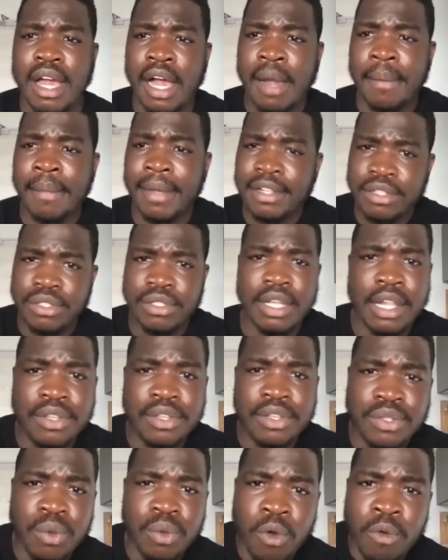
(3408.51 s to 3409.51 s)
it's
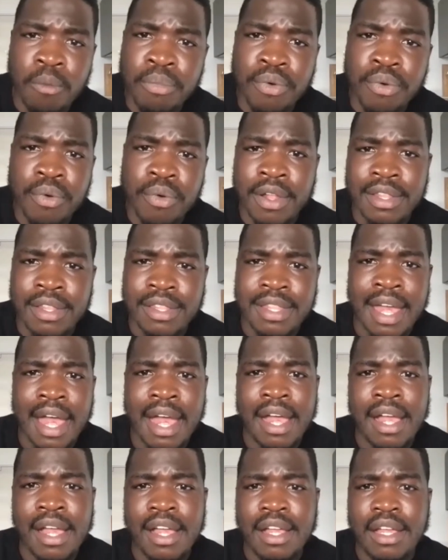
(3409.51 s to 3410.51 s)
so important that
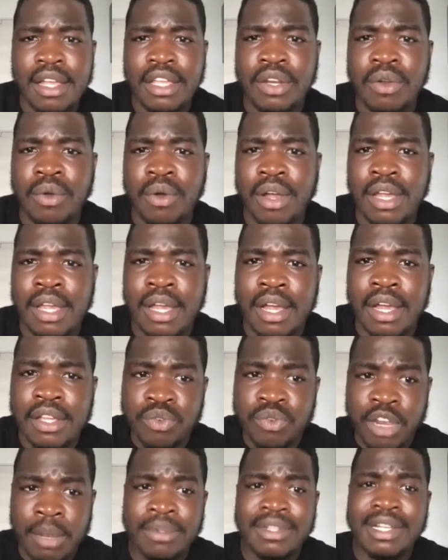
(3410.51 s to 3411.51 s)
you're
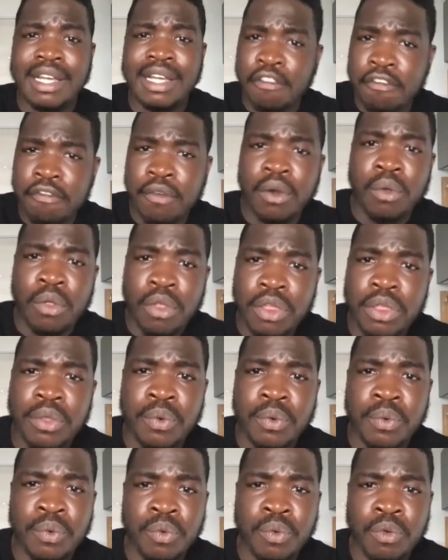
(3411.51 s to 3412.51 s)
able to kind of follow
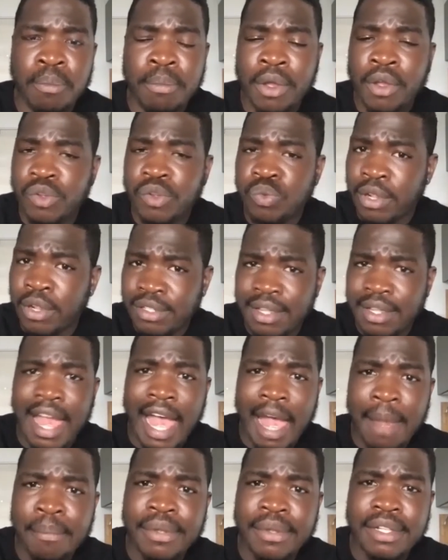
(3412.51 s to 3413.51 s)
through, because once that
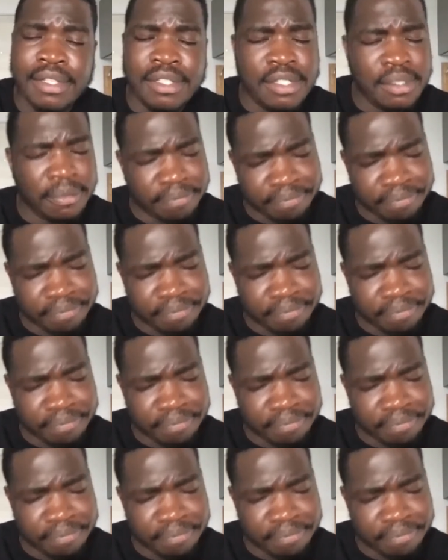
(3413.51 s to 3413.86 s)
happens,